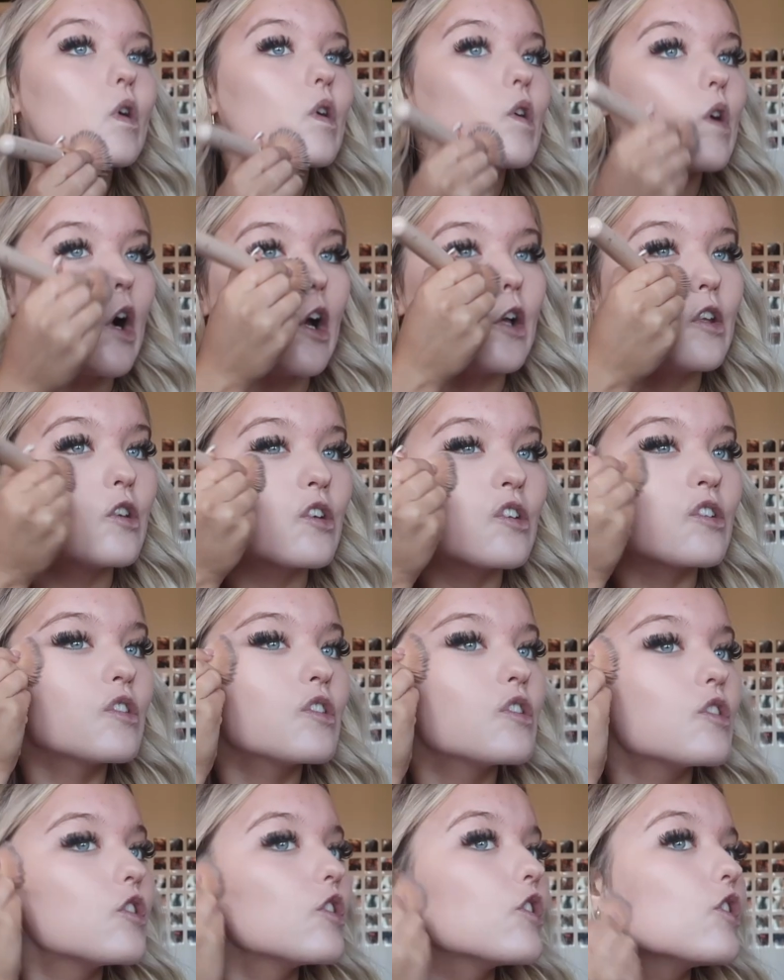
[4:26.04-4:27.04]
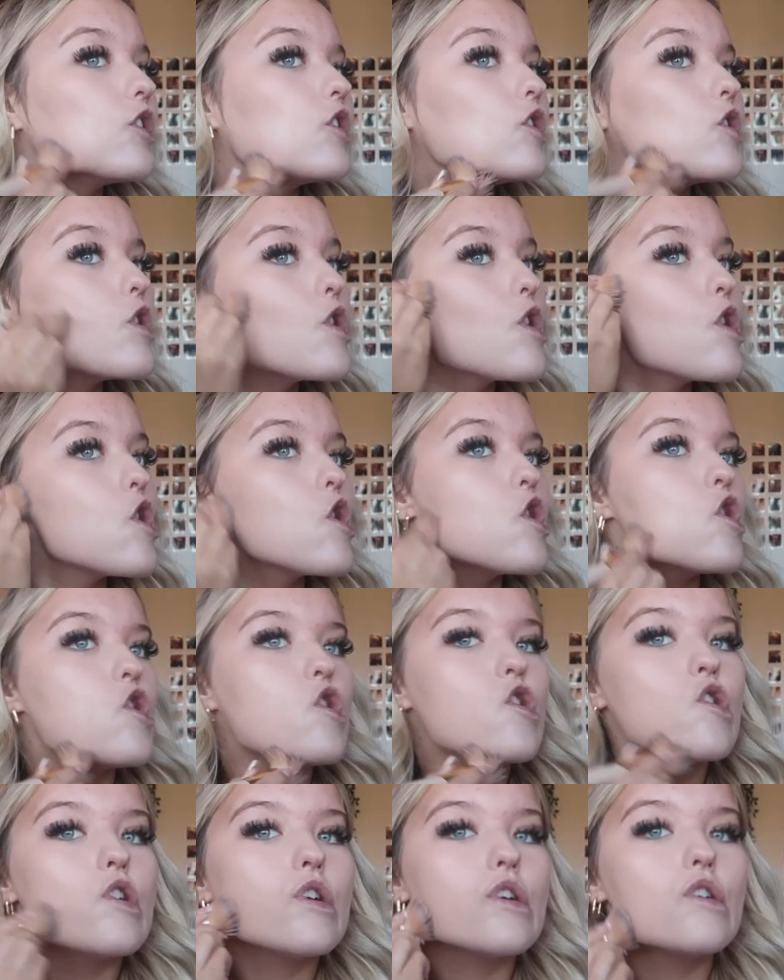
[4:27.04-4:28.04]
I just
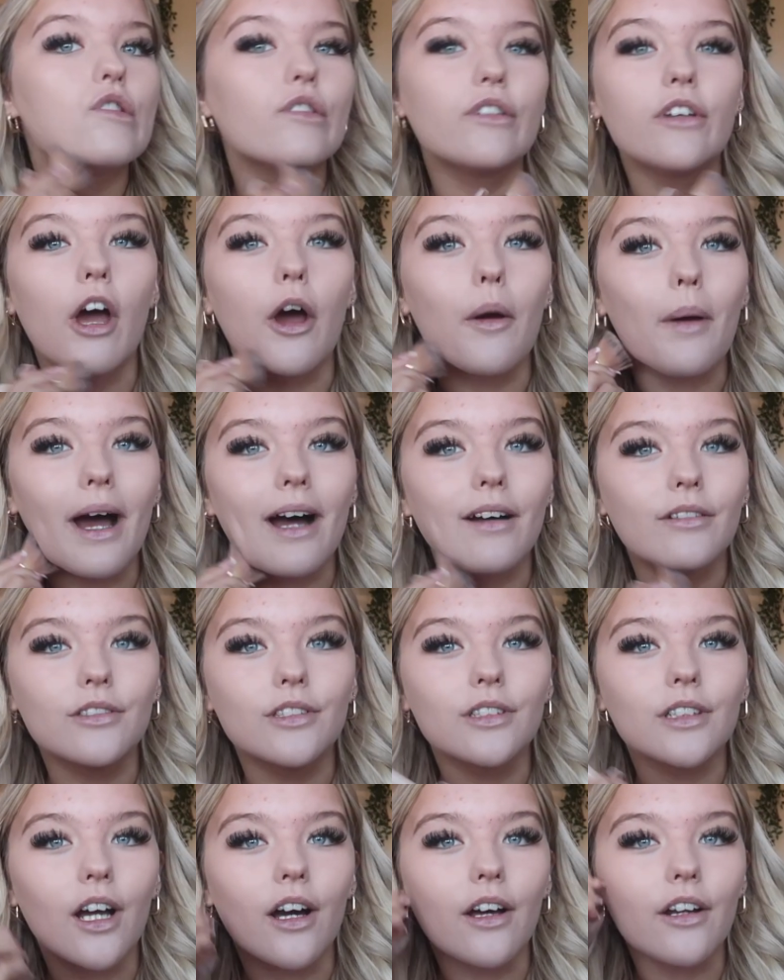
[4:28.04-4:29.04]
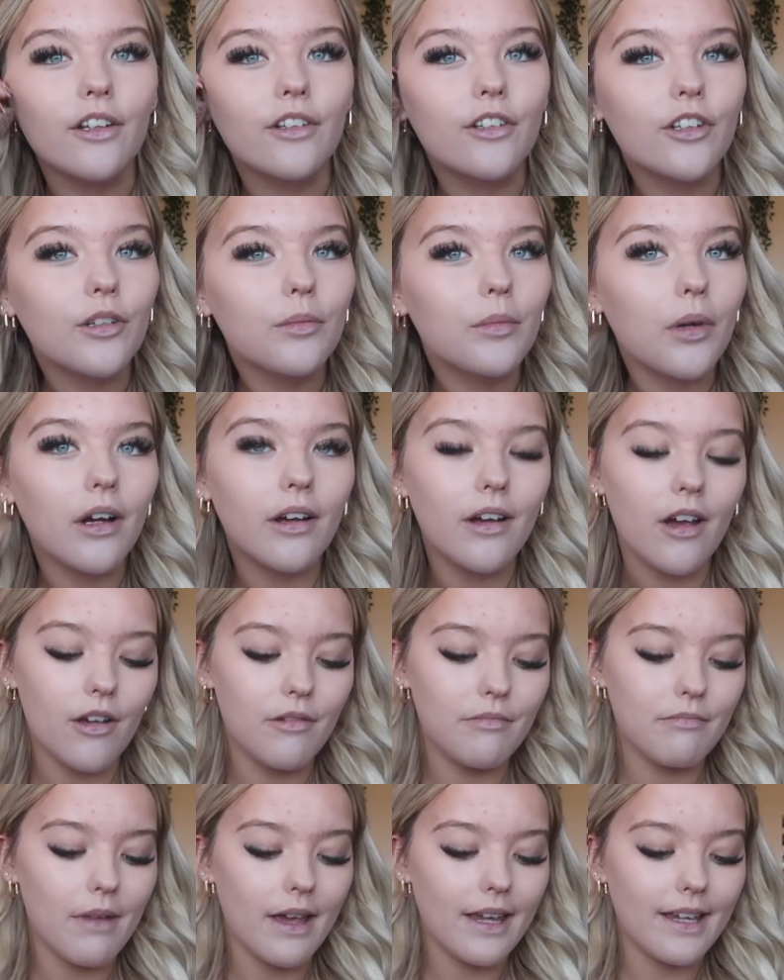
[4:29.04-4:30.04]
know how to kind of do my
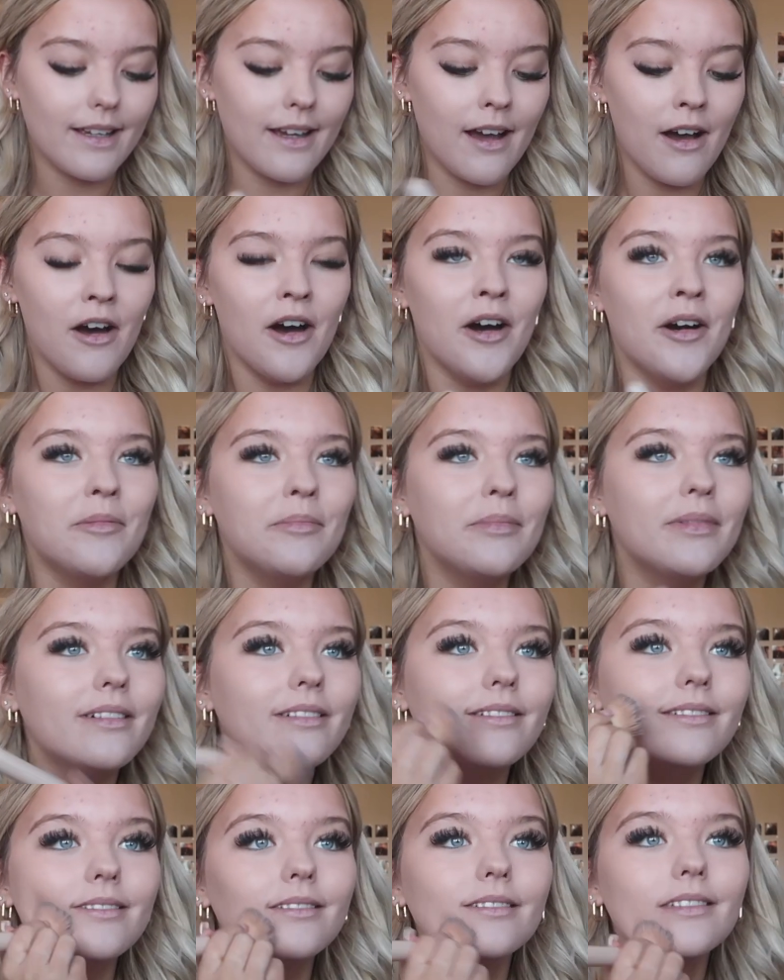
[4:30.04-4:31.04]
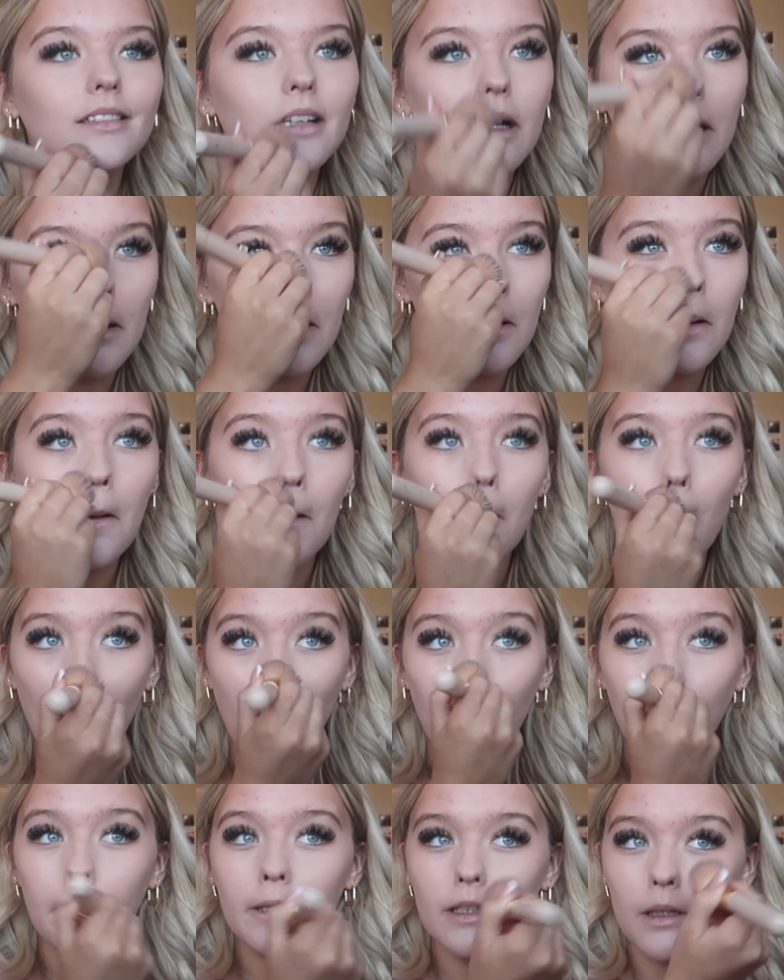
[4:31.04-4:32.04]
own makeup.
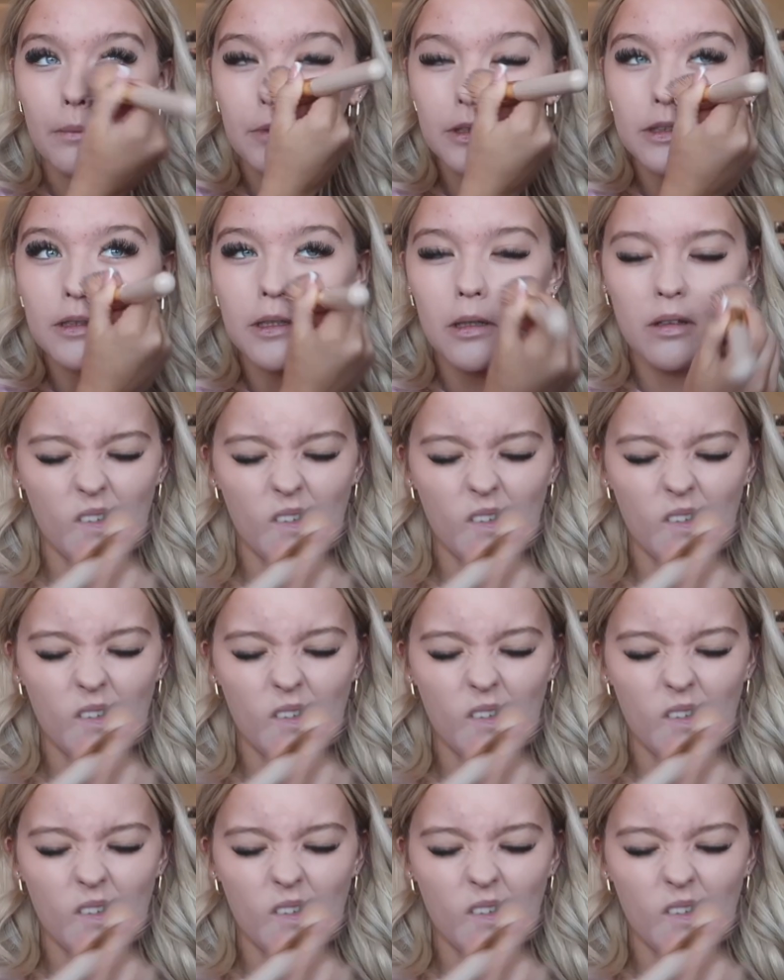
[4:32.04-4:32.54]
I wish I was